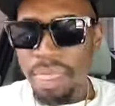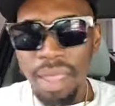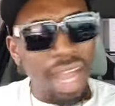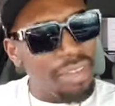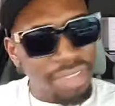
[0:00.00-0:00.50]

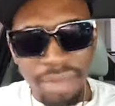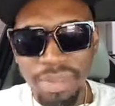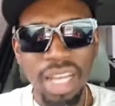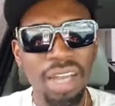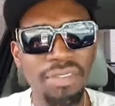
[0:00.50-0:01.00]
half them
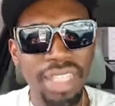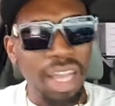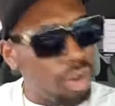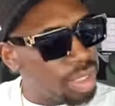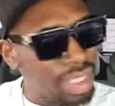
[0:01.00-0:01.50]
not have it, I
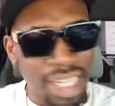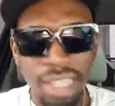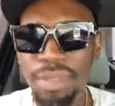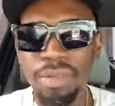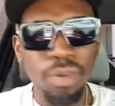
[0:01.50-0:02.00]
hustle
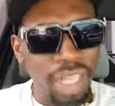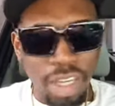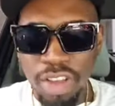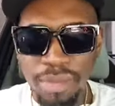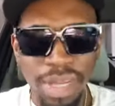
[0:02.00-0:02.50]
them, they no want to
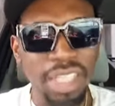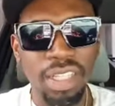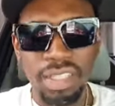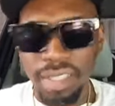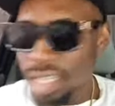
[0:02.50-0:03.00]
rob and,
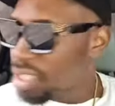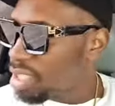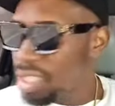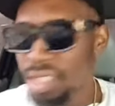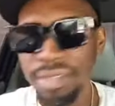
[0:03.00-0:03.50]
and kill.